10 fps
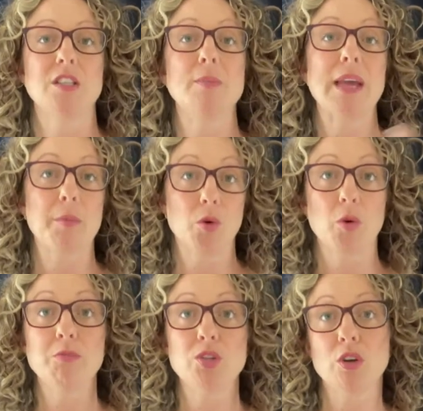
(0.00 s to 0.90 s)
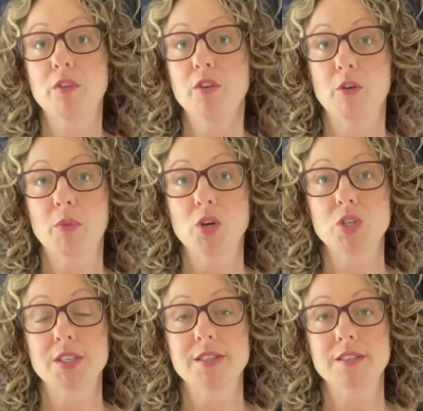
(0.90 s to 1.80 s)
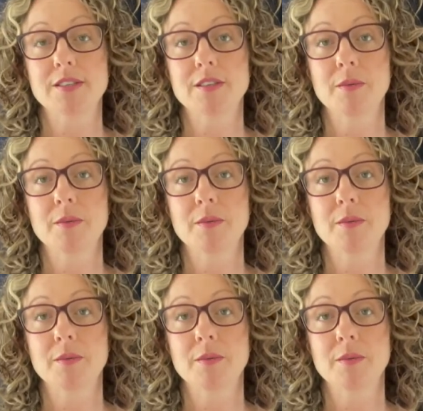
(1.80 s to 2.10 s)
to be able to observe your emotions.